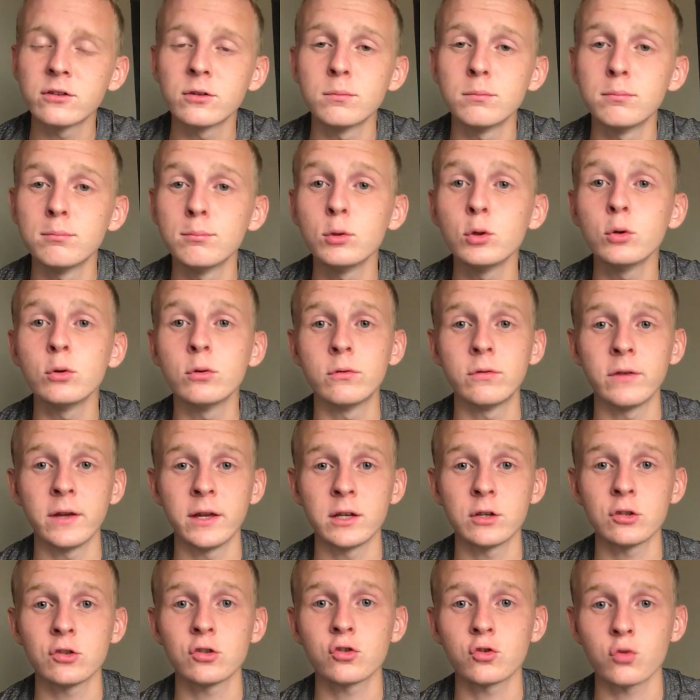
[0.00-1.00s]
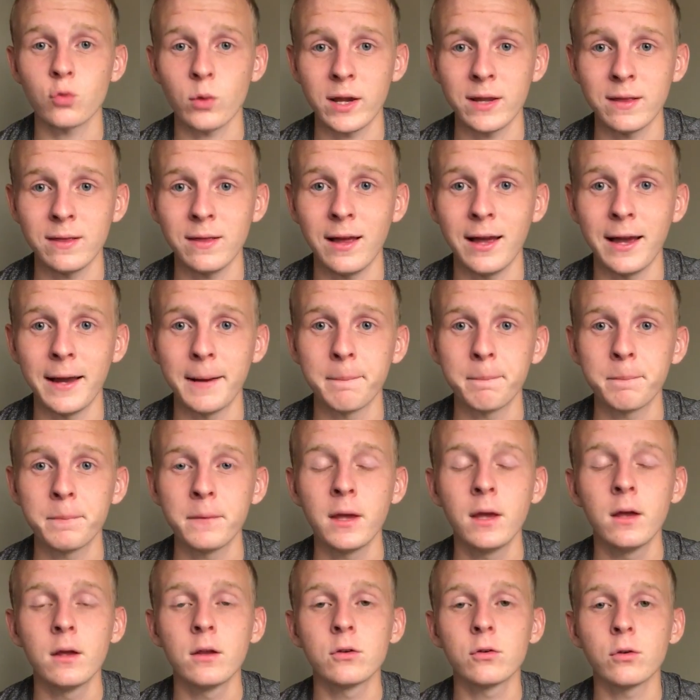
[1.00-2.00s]
to move in a straight line.
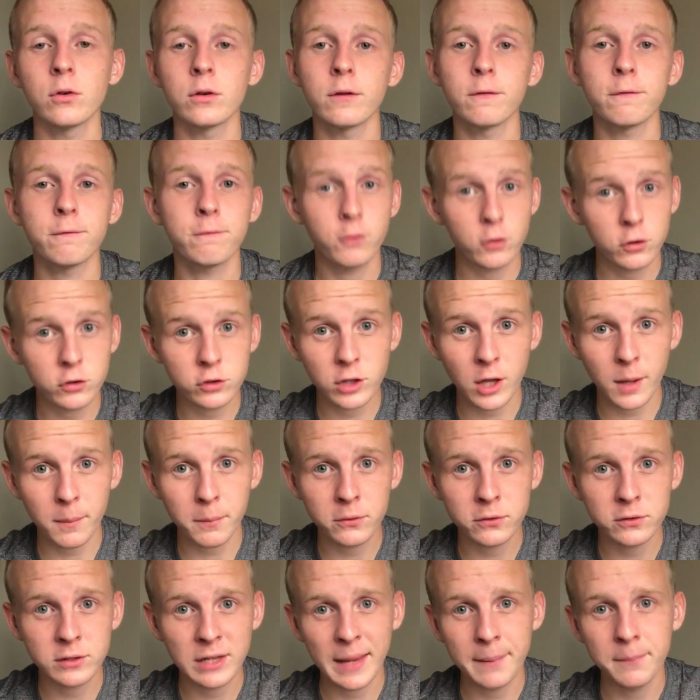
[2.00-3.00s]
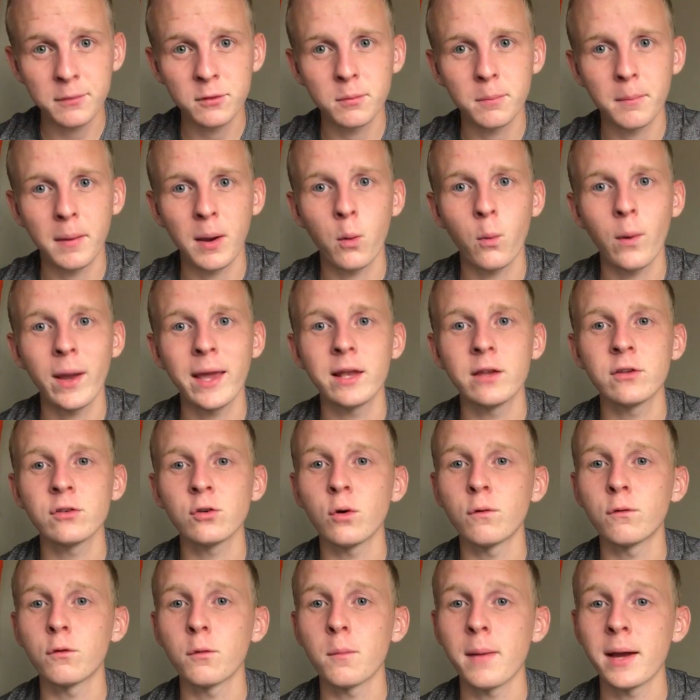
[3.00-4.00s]
During the first couple steps, my weight is
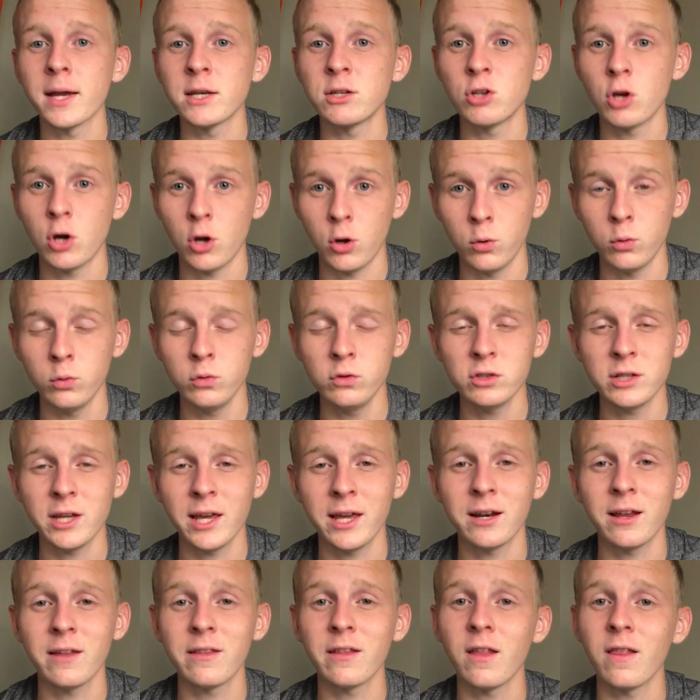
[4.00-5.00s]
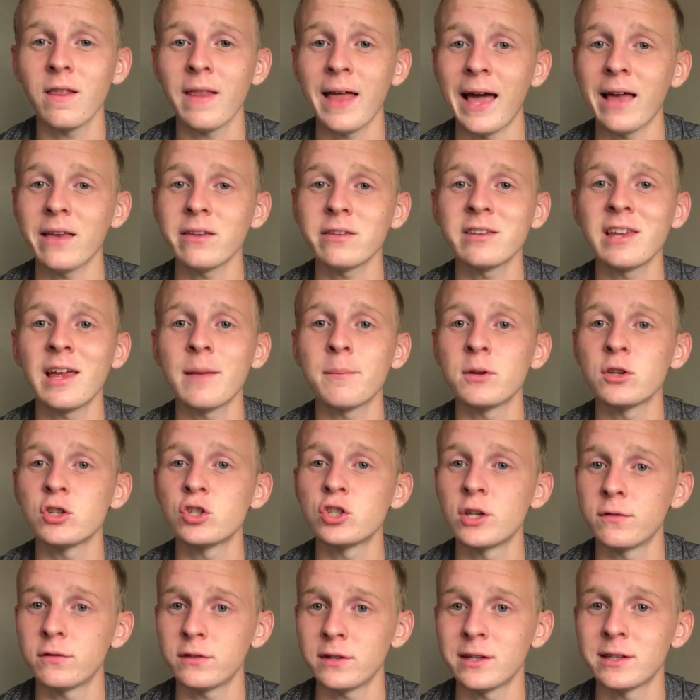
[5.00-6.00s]
over my toes, and on the last step, it
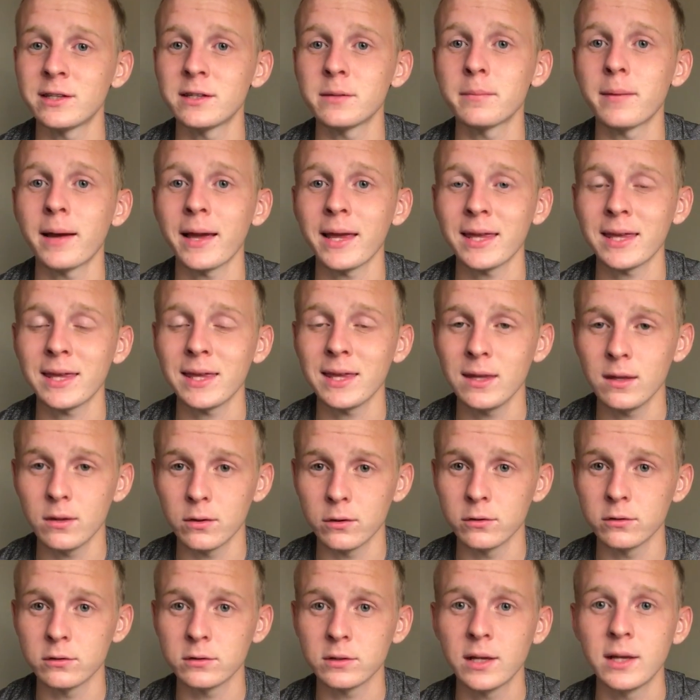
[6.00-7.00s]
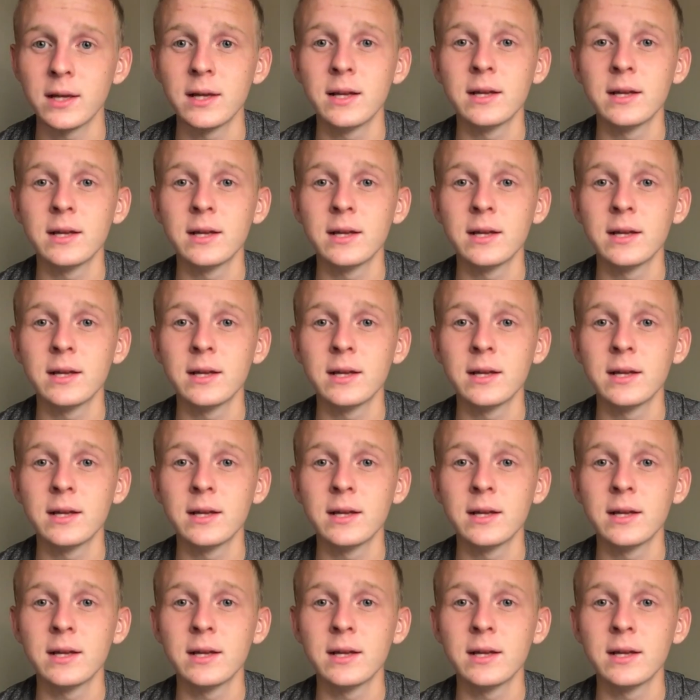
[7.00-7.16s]
shifts into my heels.